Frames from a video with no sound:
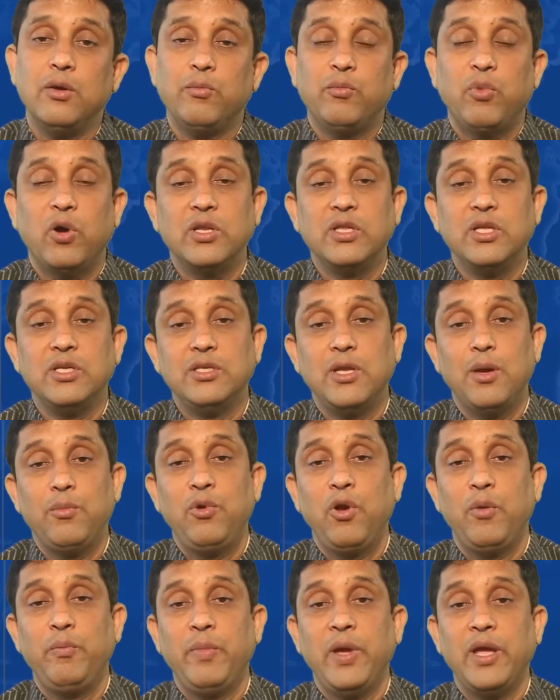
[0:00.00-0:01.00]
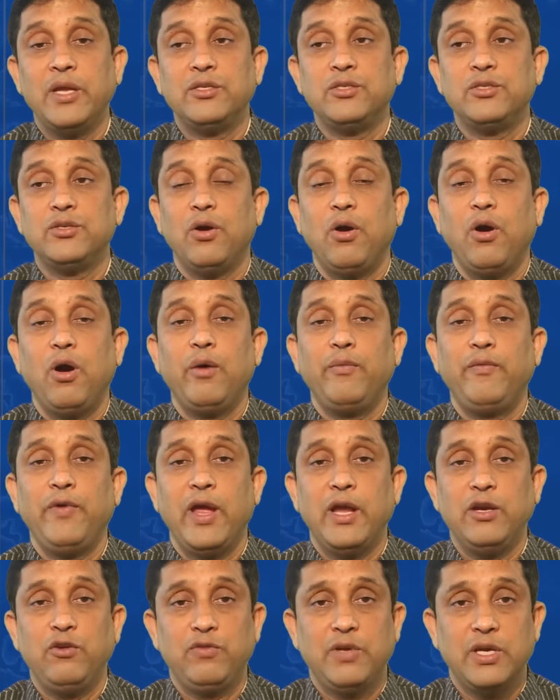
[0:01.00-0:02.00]
for the development of
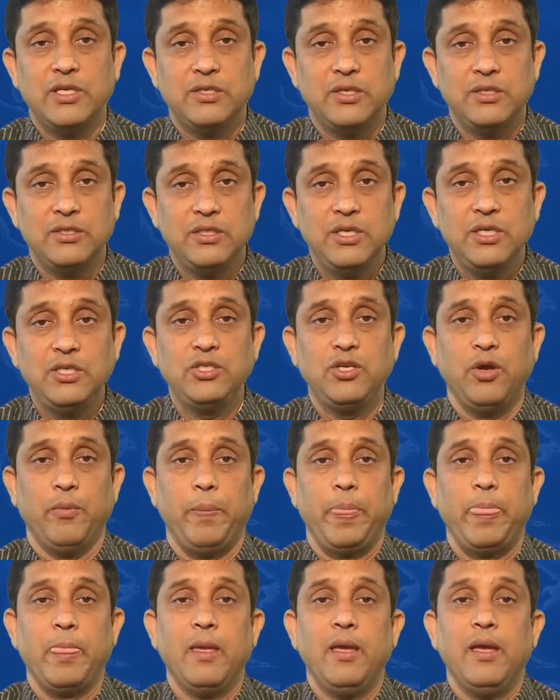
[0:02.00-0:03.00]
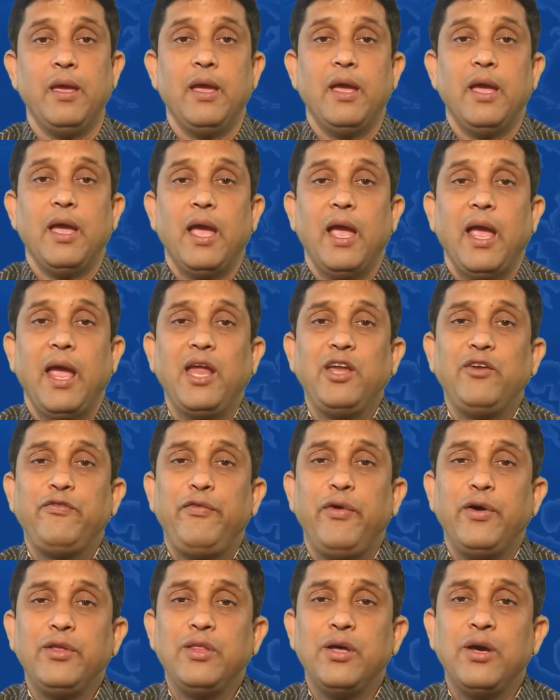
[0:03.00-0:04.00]
education system. And
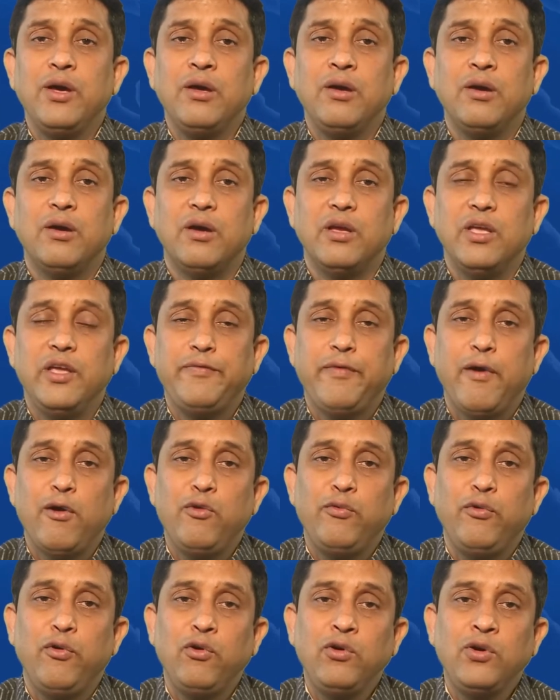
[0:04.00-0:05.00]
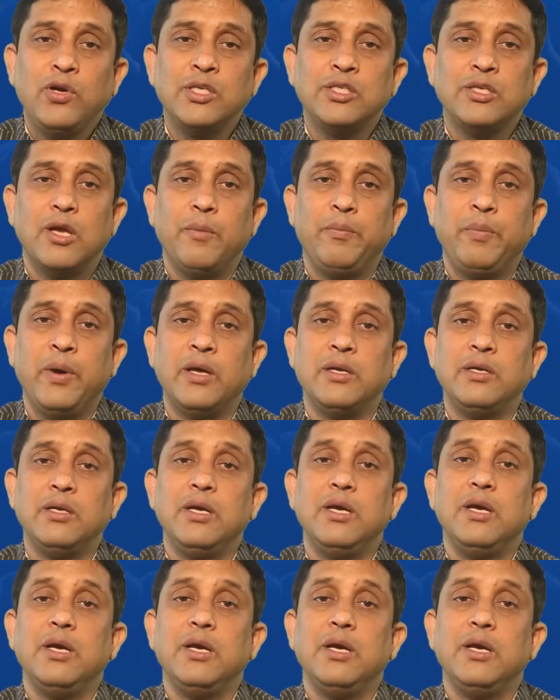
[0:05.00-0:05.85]
further, if I will focus upon